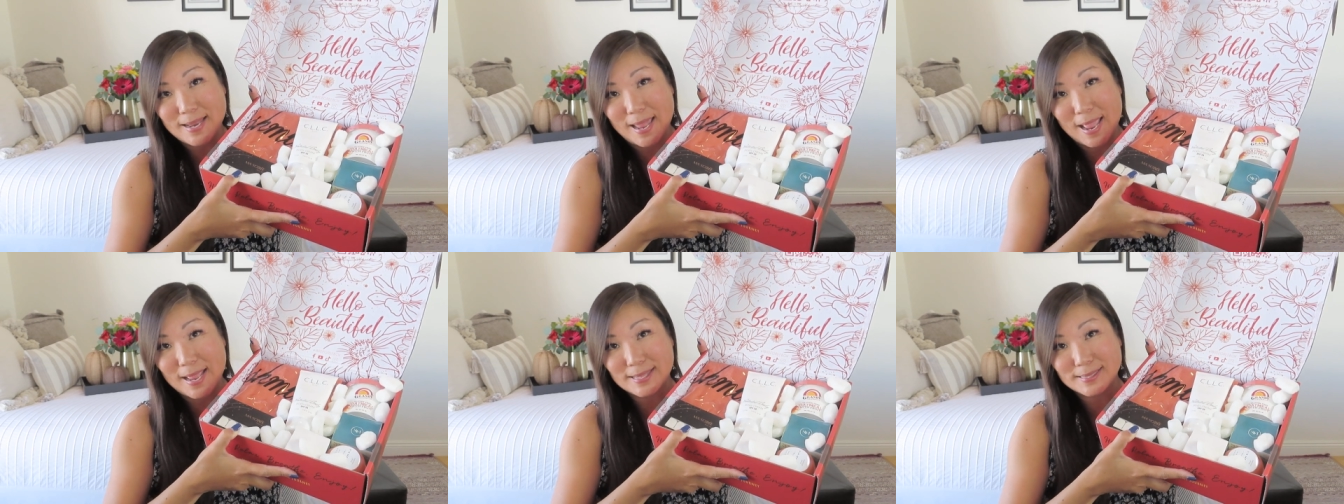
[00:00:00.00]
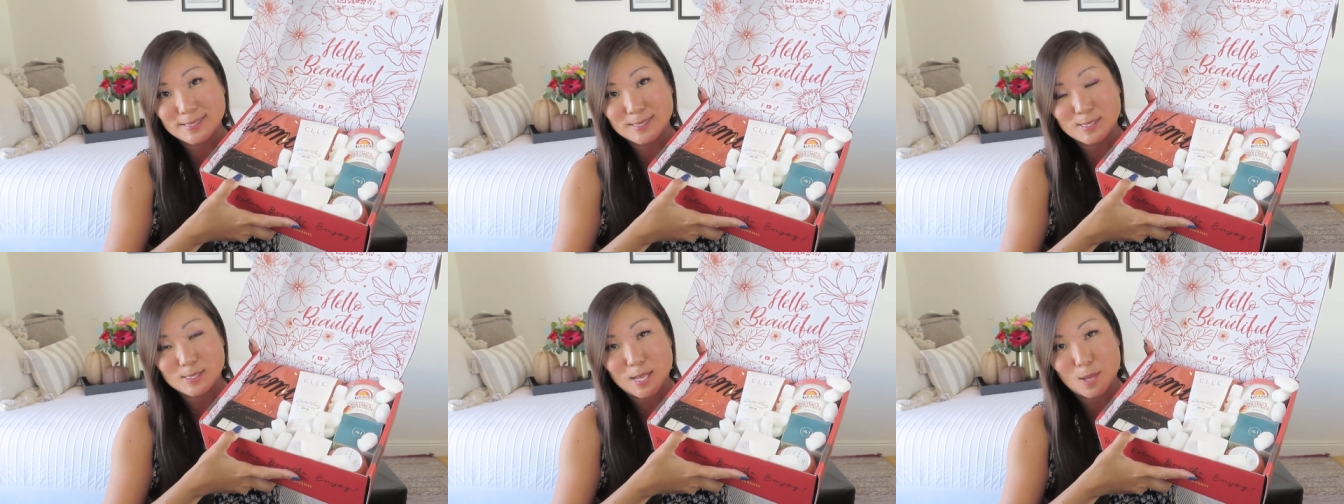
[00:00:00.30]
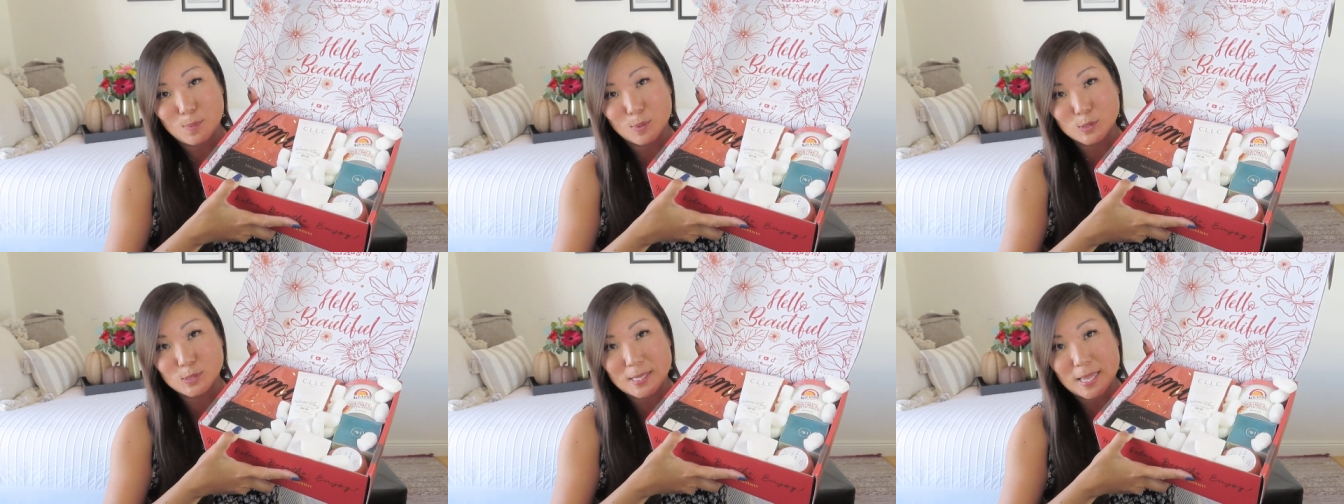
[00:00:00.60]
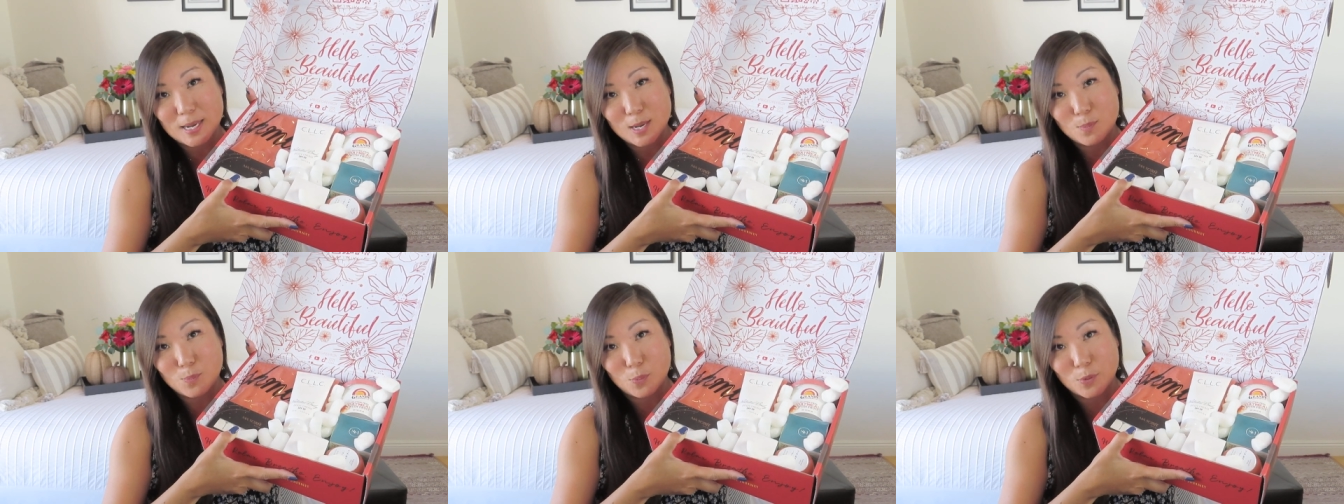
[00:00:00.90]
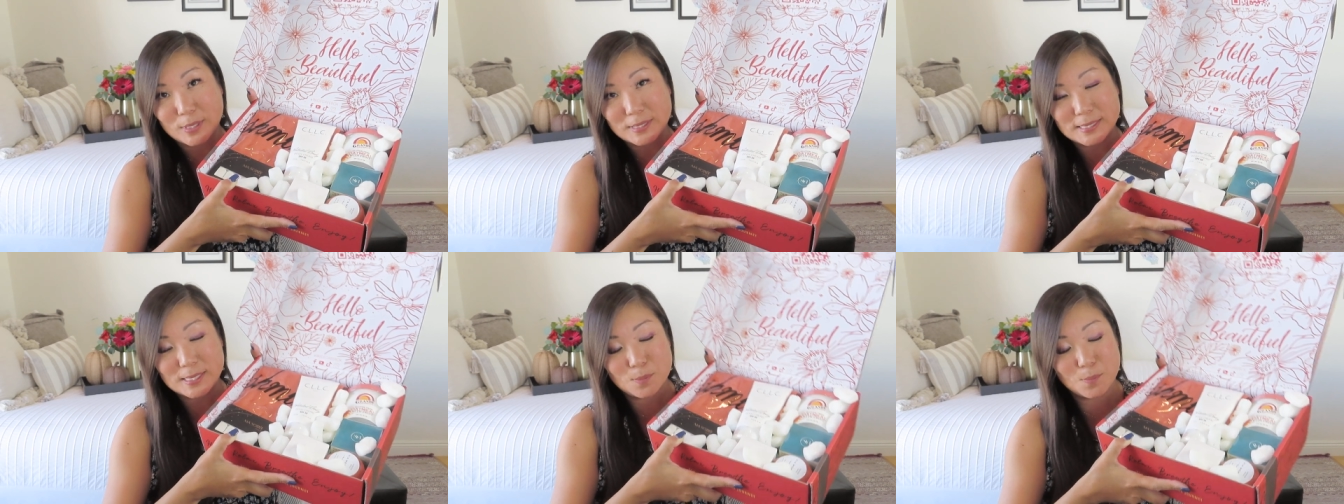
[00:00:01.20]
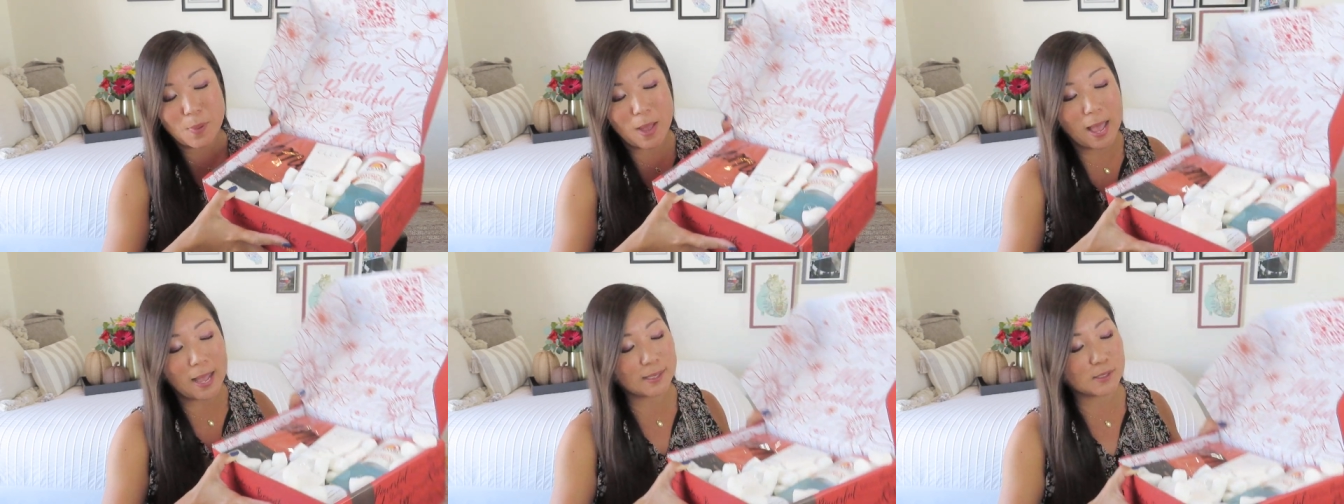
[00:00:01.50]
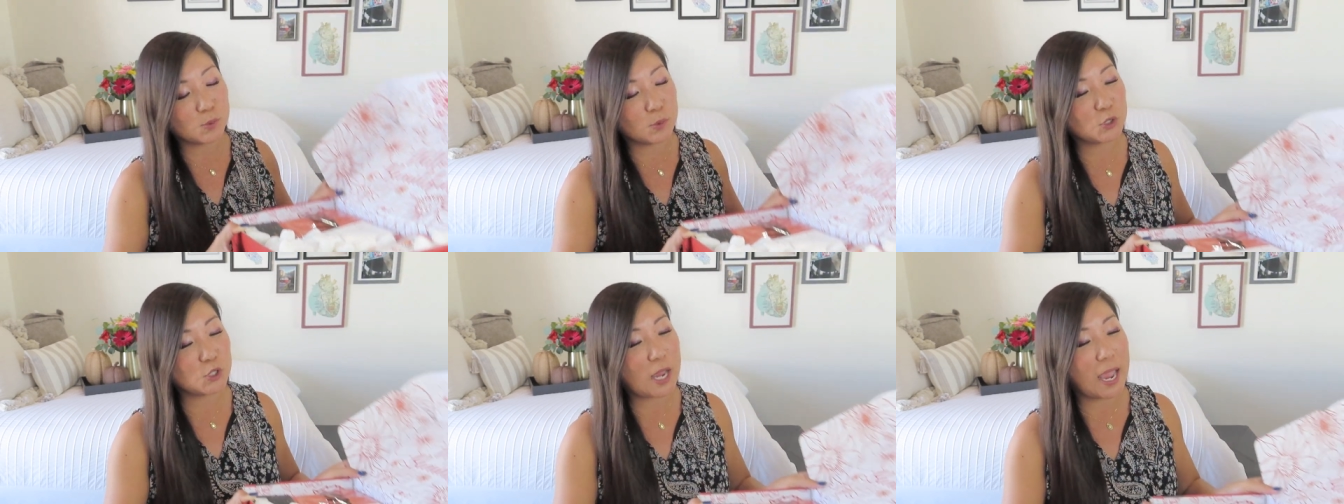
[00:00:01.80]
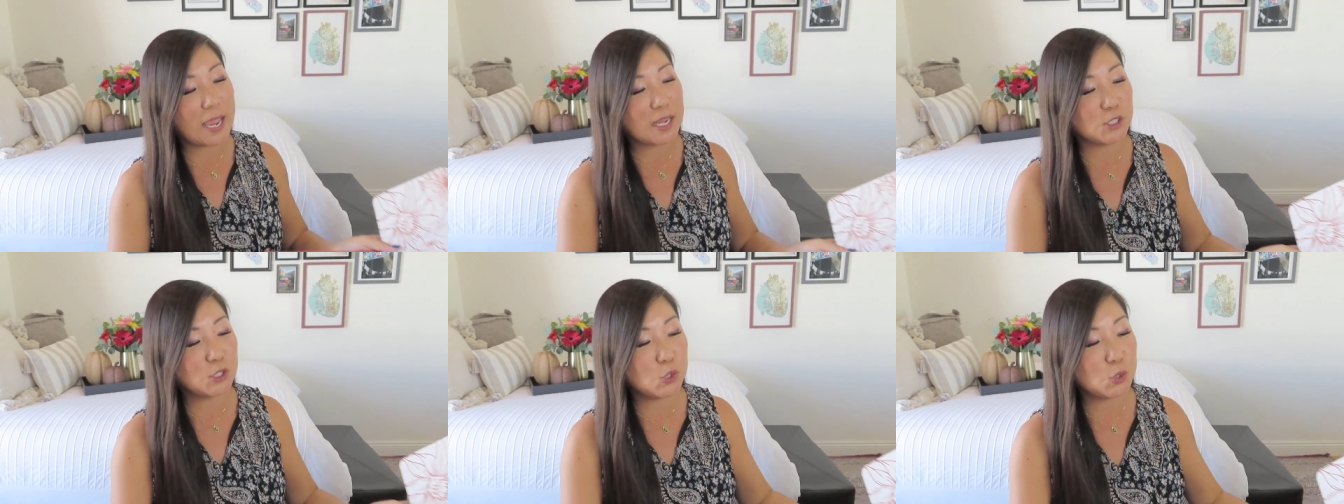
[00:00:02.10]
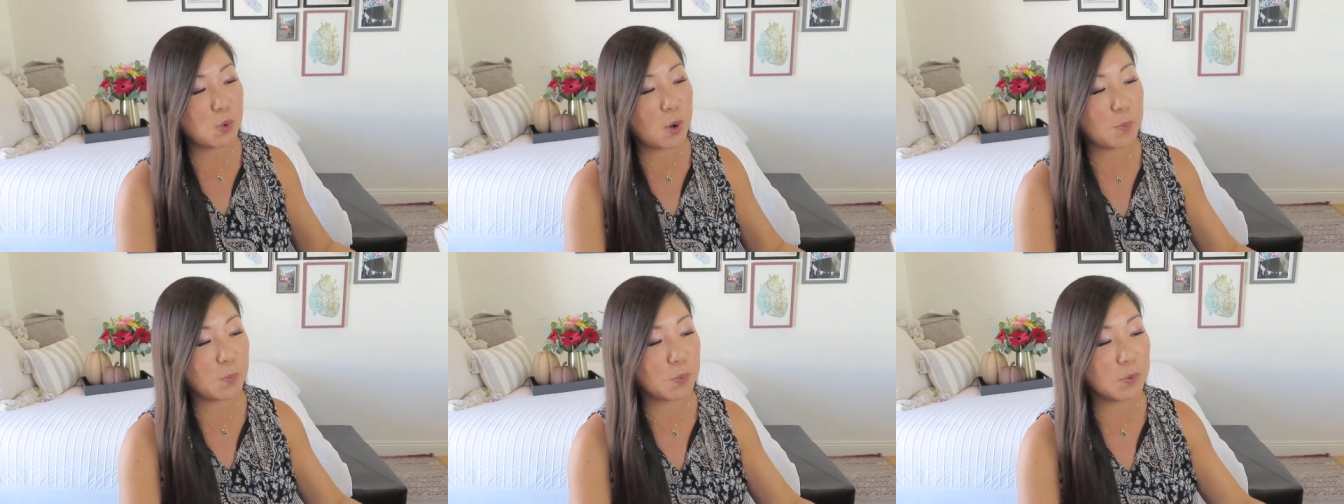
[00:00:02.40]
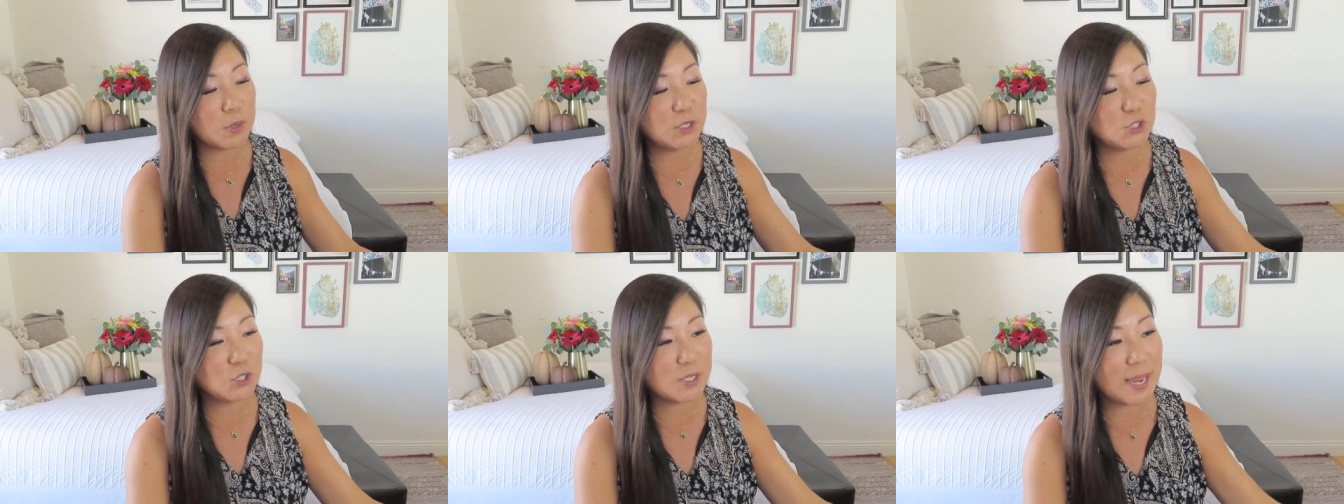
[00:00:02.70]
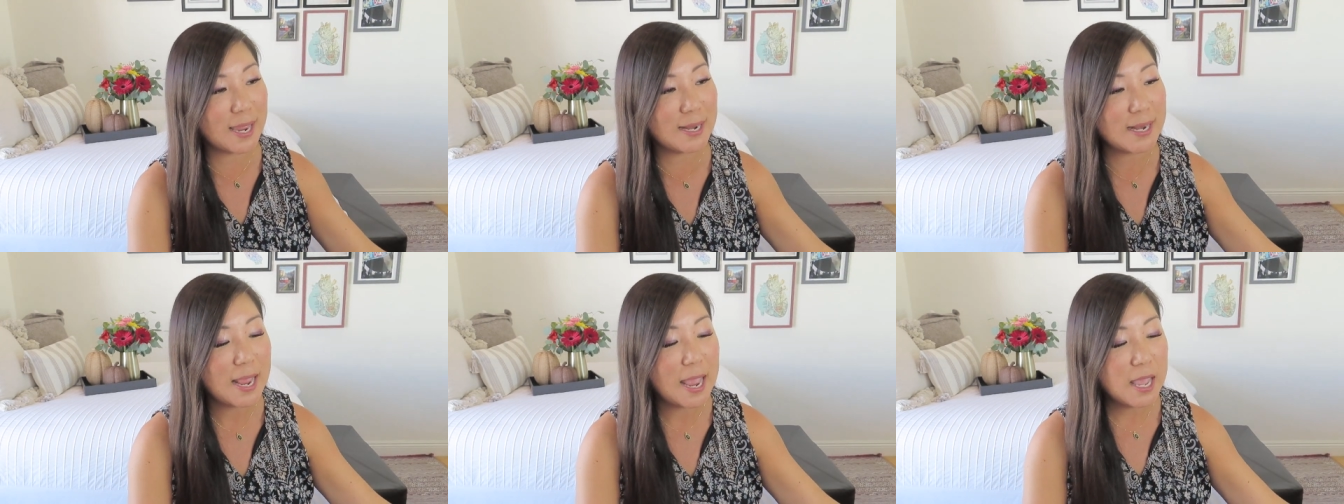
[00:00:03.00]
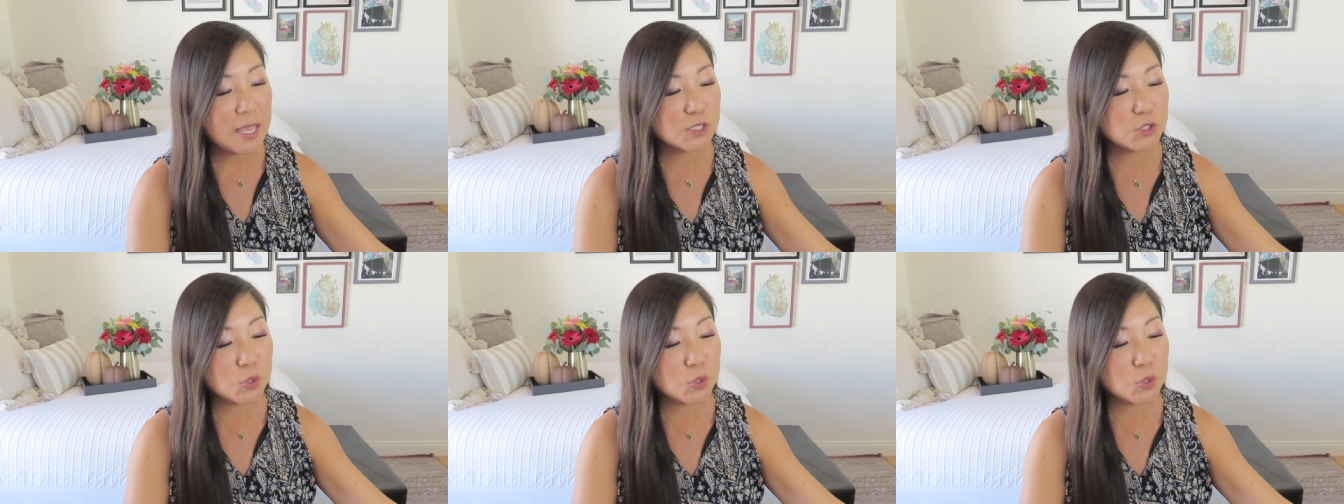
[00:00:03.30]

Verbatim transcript: nice double-sided printed box, which I do appreciate.